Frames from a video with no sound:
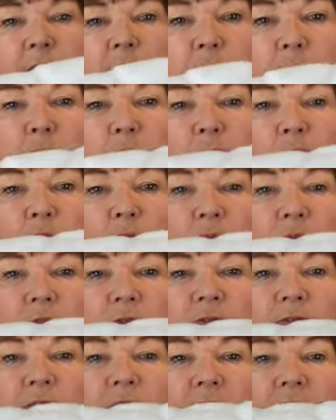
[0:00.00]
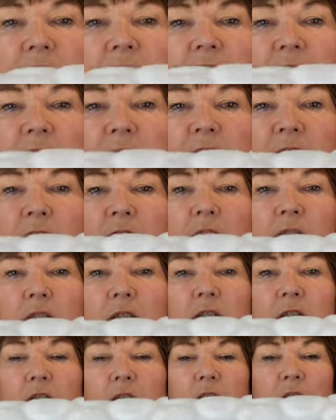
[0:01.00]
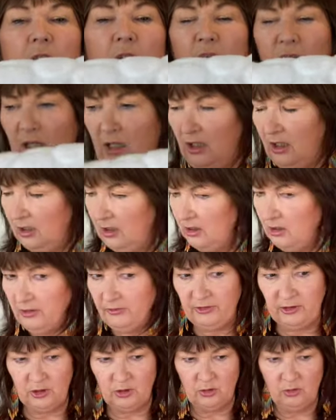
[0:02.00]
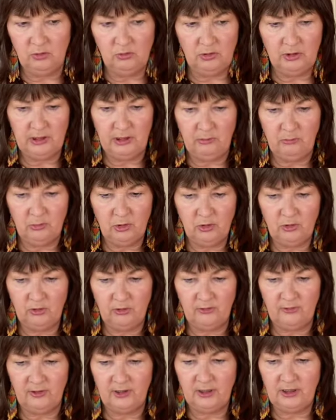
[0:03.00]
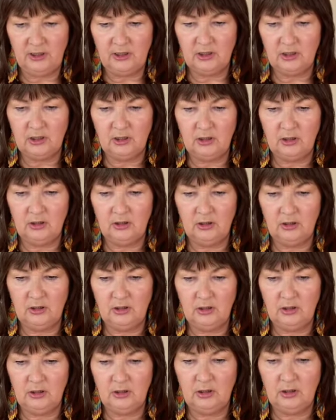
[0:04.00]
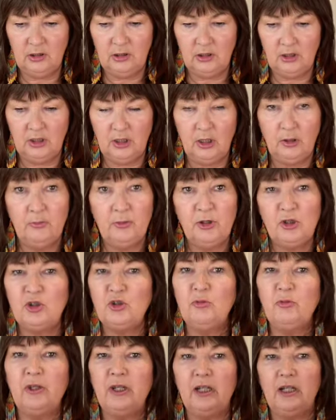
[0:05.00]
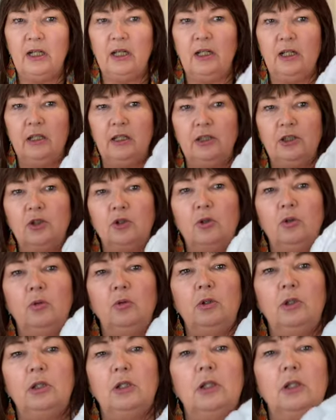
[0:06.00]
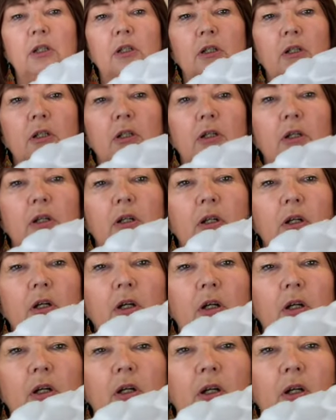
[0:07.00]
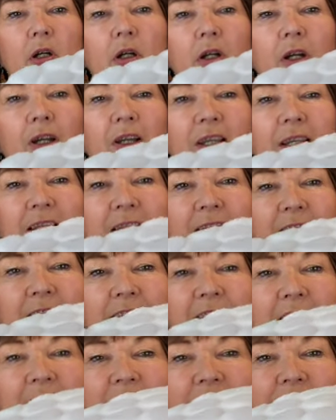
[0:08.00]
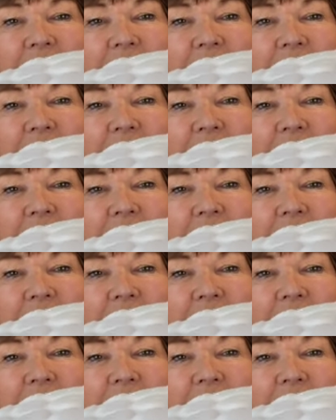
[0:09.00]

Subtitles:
dimpled fleece. I don't know if it's called dimpled fleece, but something like that. It's called, can you see the